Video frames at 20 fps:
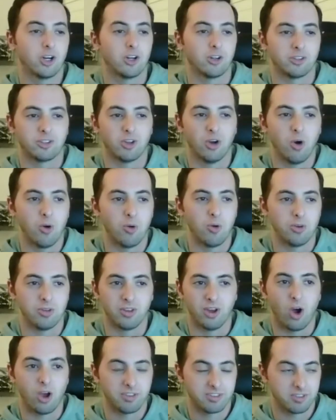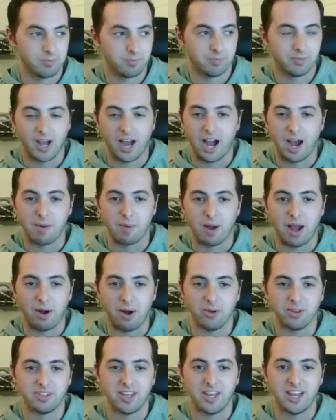So it was awesome. I
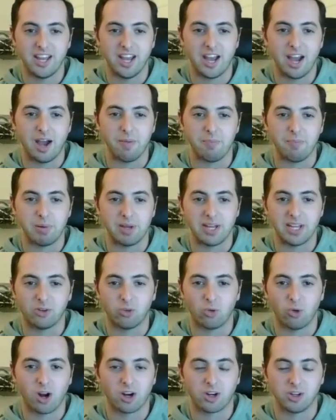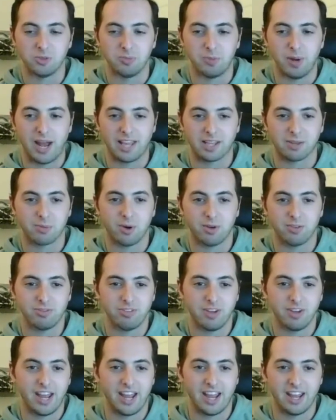was a big Rutgers basketball
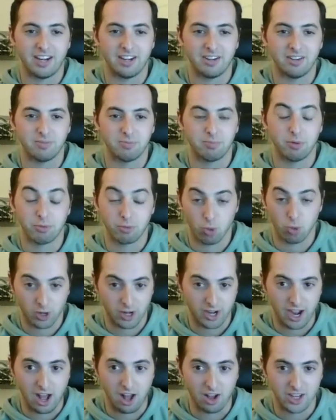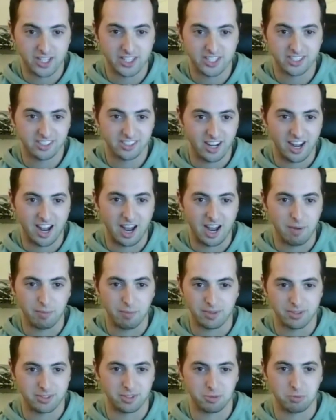fan before college.
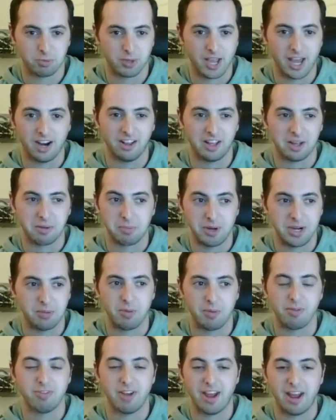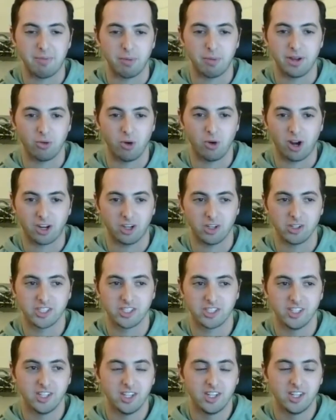It's just kind of like been in my family, Rutgers.
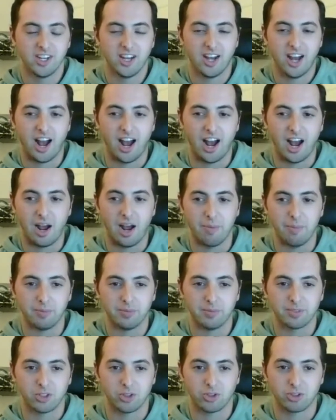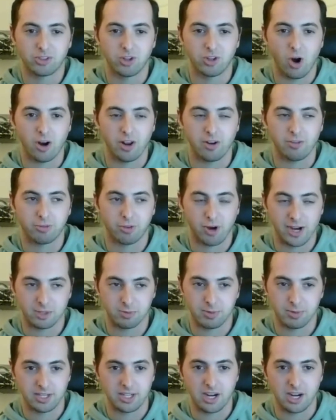So started
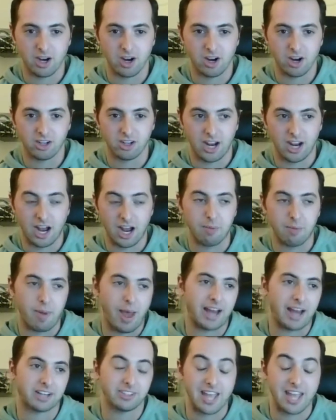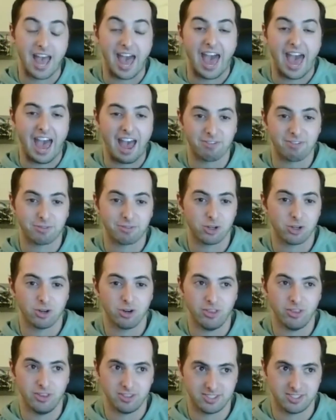freshman year, actually
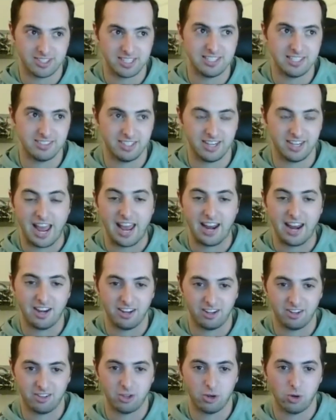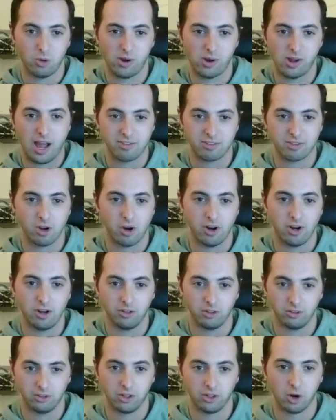after the season ended. So I started a
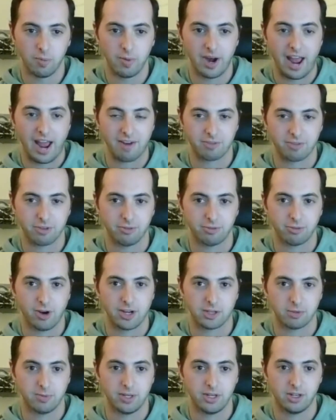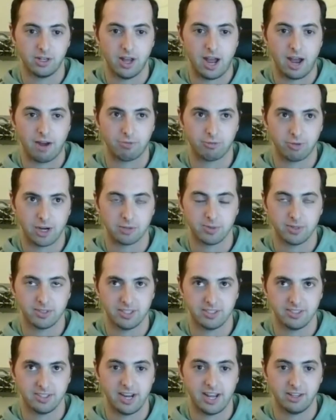little bit after the freshman
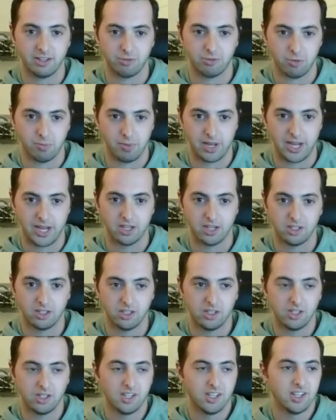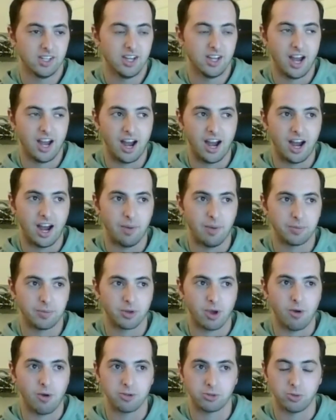season ended for me.
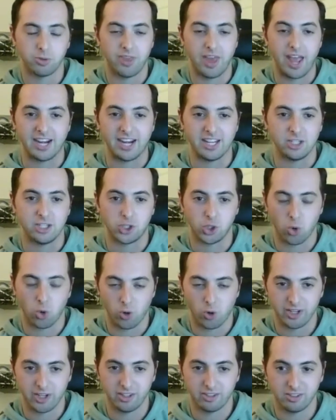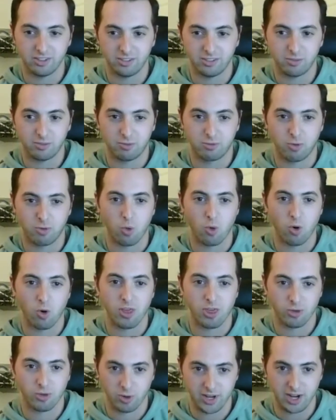So I was with Jordan for
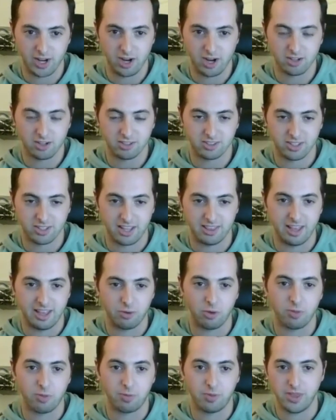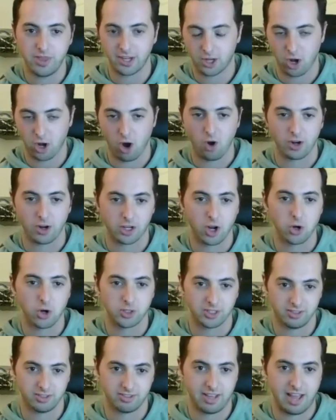3 years, and then with the current
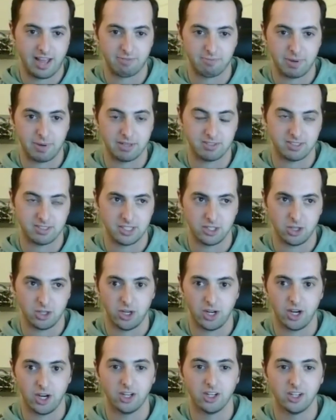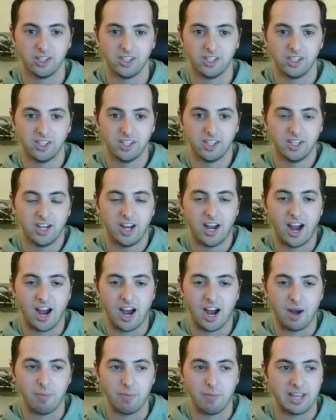coaching staff my senior year.
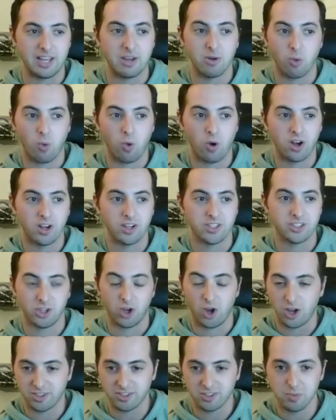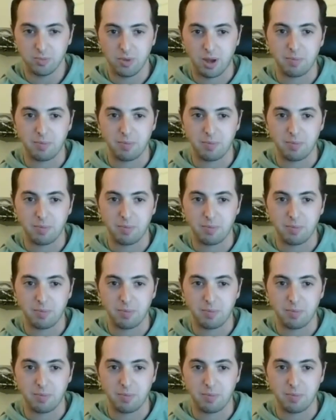It was awesome.